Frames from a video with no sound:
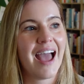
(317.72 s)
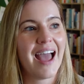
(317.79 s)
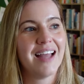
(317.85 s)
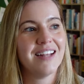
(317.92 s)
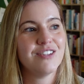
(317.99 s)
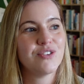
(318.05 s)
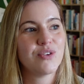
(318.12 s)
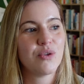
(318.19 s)

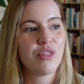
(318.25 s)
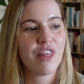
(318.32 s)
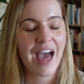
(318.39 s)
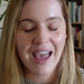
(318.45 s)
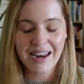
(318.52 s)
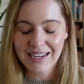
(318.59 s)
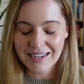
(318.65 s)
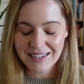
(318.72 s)
And so
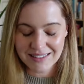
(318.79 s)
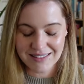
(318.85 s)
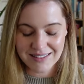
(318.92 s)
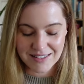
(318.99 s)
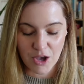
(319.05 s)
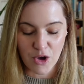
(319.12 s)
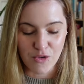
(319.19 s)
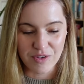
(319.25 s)
that in
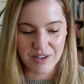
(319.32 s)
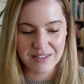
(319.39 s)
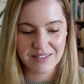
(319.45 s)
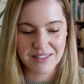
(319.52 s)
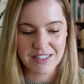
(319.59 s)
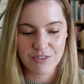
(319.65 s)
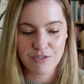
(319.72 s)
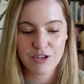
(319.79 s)
itself has
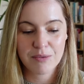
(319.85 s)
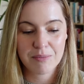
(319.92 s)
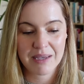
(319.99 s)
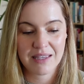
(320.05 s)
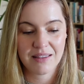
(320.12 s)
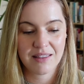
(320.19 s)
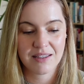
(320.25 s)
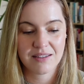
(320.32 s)
given
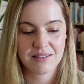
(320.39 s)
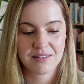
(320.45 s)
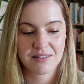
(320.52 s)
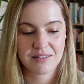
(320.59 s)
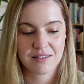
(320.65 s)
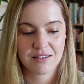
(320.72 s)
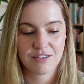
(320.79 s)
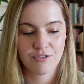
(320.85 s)
me
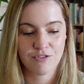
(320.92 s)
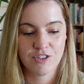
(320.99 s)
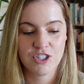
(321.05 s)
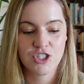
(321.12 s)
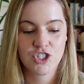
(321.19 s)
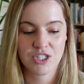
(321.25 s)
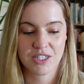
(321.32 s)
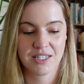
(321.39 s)
this
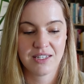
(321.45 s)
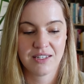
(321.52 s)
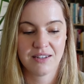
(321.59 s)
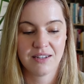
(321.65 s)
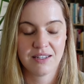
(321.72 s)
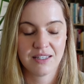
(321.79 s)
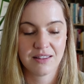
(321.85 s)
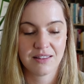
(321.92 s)

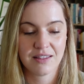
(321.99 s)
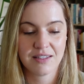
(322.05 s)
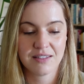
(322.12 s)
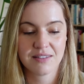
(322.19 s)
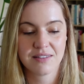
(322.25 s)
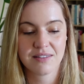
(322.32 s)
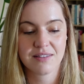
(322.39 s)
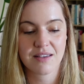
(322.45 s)
vision,
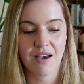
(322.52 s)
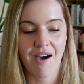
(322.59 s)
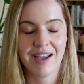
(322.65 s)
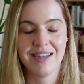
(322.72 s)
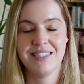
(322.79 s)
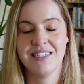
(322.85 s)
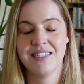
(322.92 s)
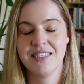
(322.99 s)
this
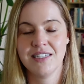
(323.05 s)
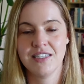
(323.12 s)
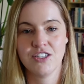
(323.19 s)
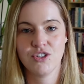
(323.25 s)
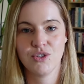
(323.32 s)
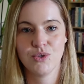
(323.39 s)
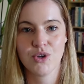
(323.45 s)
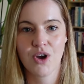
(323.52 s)
idea
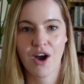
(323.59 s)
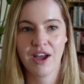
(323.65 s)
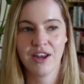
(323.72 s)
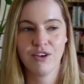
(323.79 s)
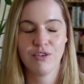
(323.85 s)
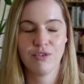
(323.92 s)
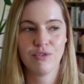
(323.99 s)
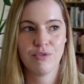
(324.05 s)
to
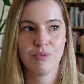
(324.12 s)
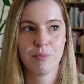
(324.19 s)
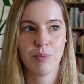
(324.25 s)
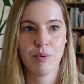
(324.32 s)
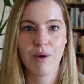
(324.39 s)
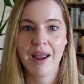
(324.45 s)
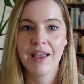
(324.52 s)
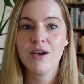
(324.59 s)
kind of
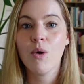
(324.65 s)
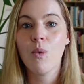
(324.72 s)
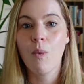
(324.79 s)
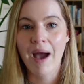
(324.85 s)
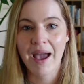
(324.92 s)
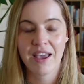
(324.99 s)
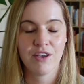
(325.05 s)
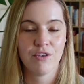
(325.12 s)
break
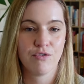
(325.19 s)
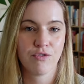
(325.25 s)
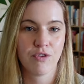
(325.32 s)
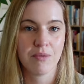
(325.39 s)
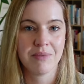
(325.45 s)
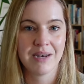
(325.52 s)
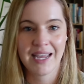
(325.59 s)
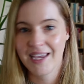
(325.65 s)
away
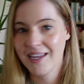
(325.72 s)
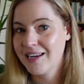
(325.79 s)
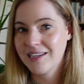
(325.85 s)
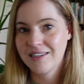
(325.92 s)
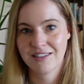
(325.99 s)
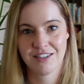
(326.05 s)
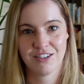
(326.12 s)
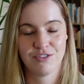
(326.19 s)
from
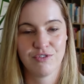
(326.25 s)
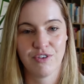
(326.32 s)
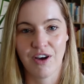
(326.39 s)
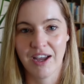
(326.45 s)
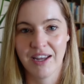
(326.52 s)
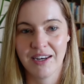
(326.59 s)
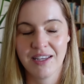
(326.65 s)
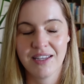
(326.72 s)
needing to
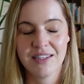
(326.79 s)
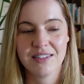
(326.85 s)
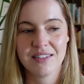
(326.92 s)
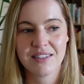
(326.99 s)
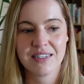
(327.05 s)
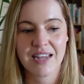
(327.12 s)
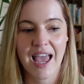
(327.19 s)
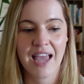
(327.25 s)
define
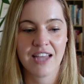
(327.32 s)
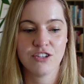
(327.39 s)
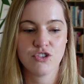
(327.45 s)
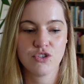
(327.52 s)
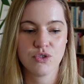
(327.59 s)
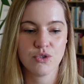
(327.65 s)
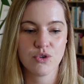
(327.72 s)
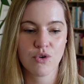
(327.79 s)
it and
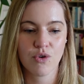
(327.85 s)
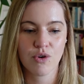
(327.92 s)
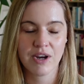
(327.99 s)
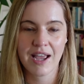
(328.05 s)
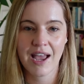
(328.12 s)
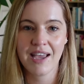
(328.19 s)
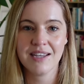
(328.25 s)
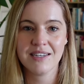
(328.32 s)
to
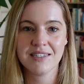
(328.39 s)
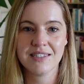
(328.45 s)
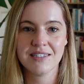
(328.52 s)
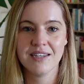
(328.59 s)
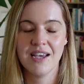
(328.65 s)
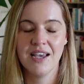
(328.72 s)
create